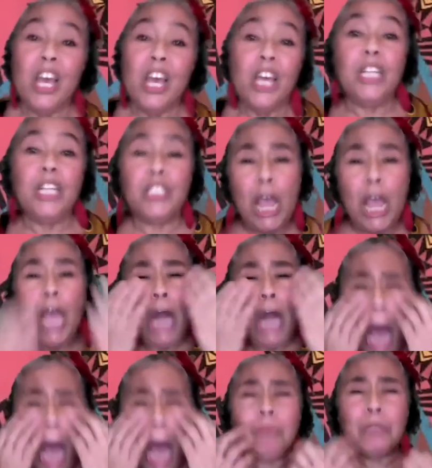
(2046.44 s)
he said,
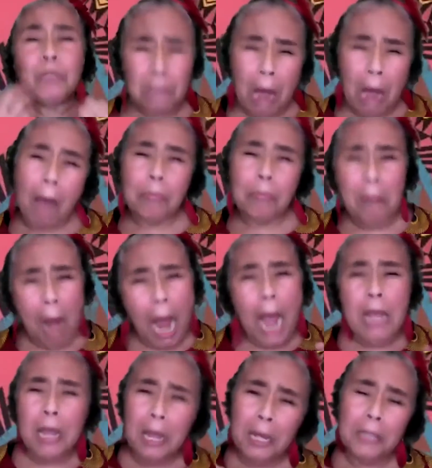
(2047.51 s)
I'ma stop
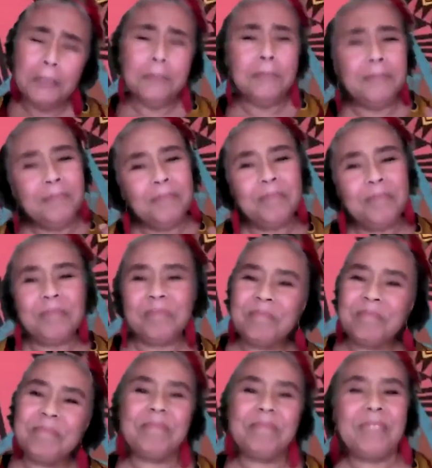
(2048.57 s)
crying
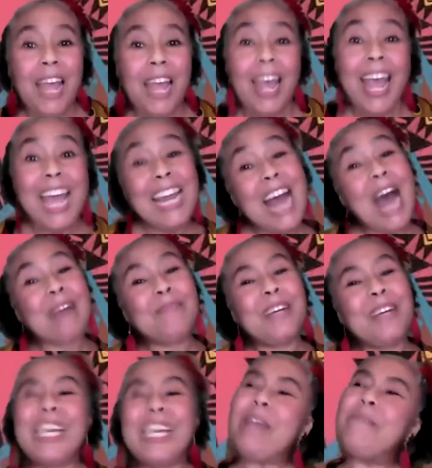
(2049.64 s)
and I'ma
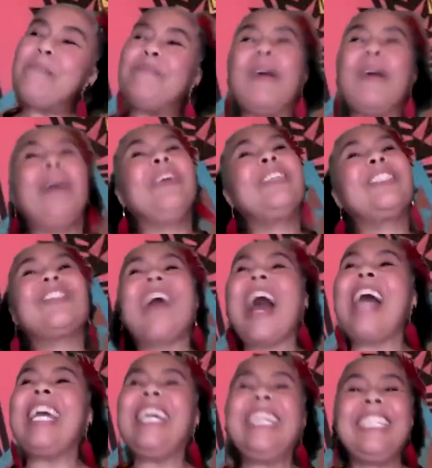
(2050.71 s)
keep on
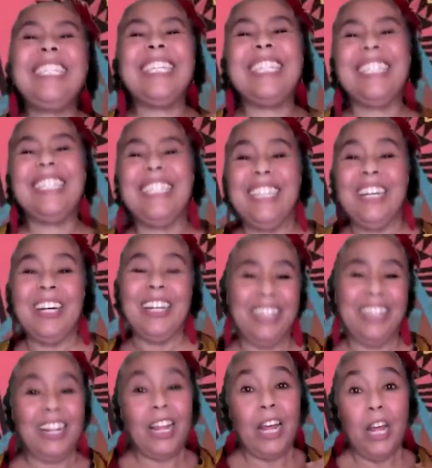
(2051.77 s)
trying.
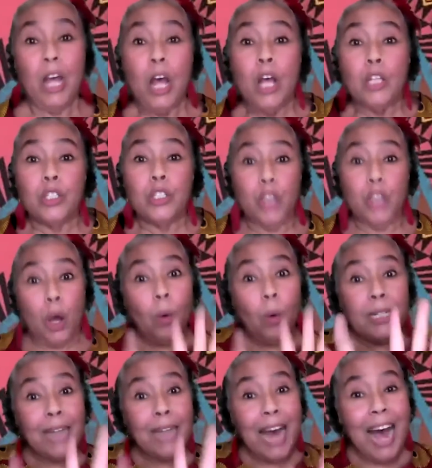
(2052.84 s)
So
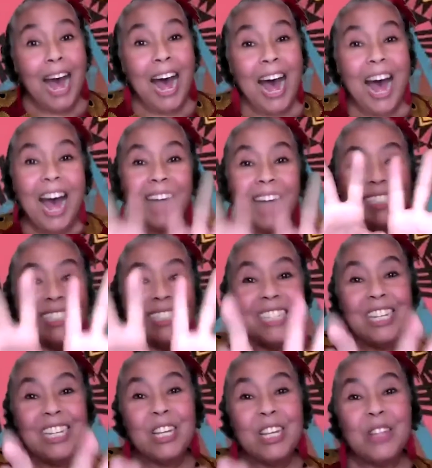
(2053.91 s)
I
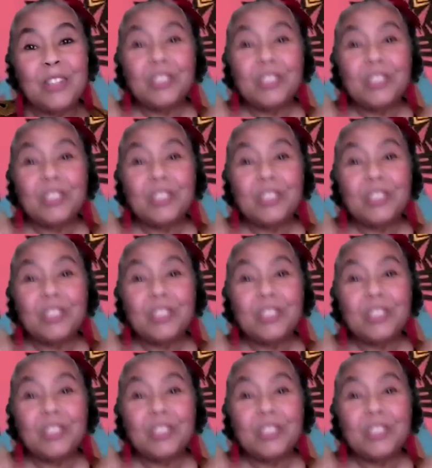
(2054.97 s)
see the